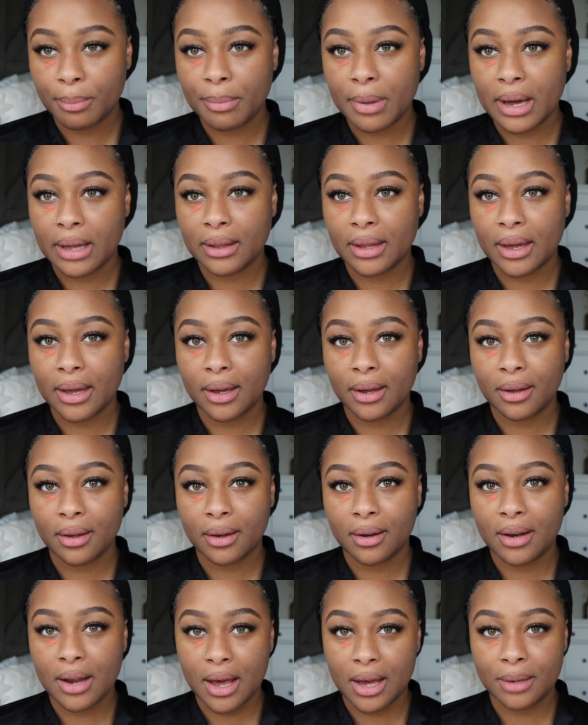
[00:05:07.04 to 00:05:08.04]
by like
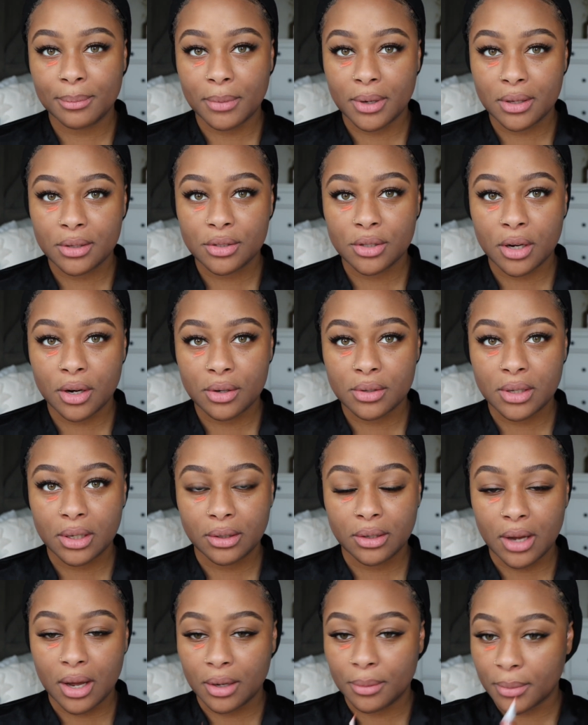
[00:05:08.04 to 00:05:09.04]
nine months. Y'all was like
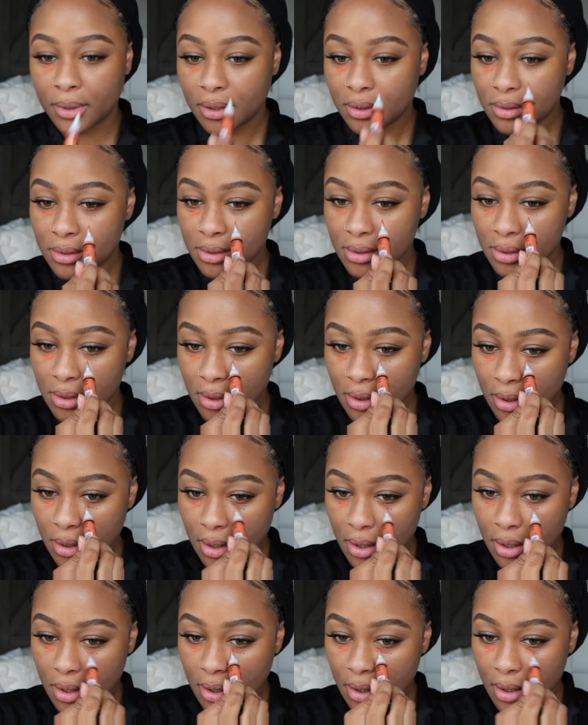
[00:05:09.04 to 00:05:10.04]
nine months.
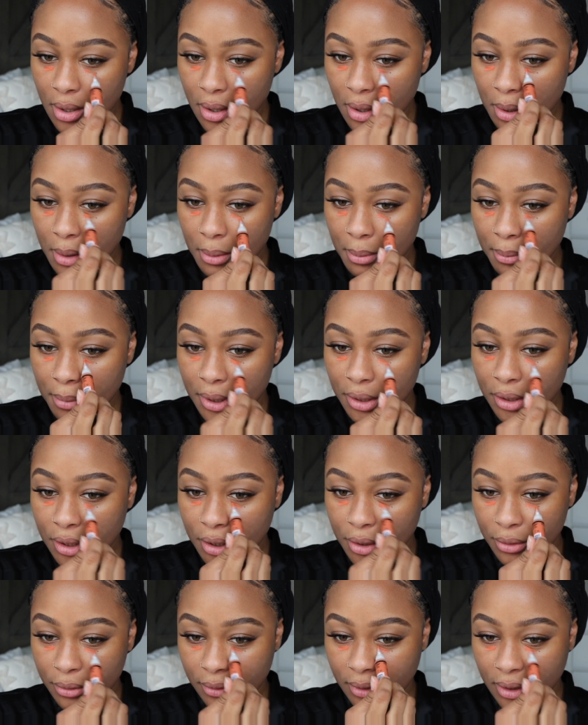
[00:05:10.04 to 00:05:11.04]
But
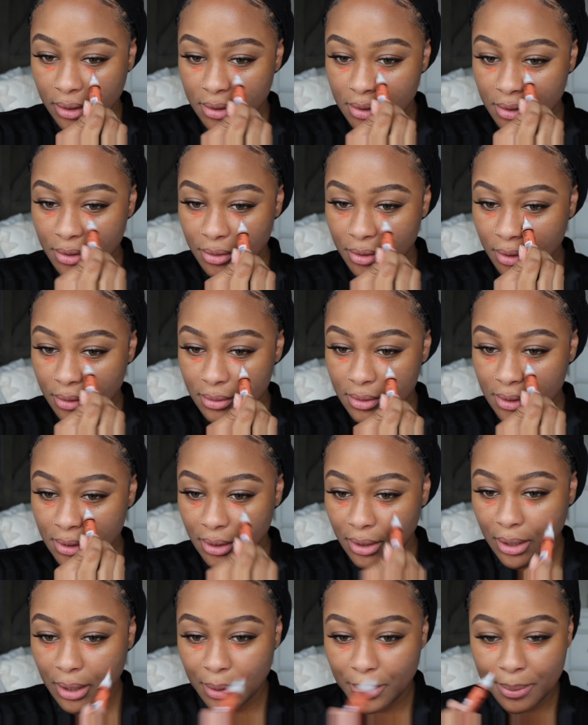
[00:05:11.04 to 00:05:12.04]
no, I still don't
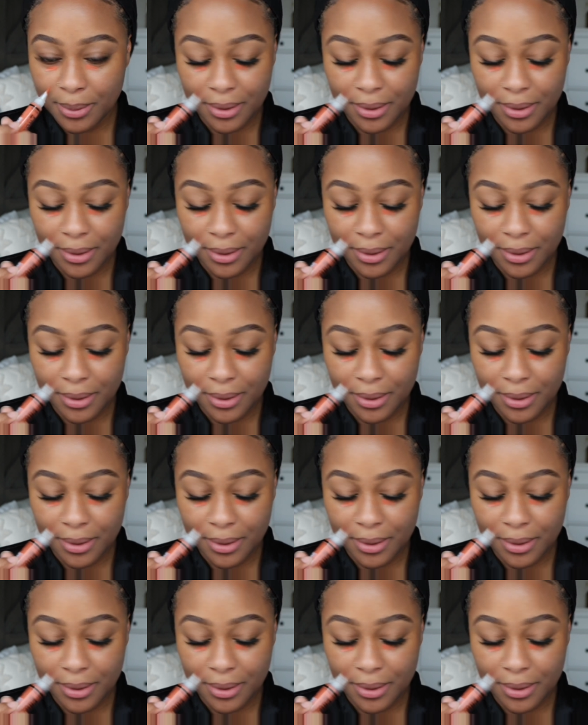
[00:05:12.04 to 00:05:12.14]
sleep.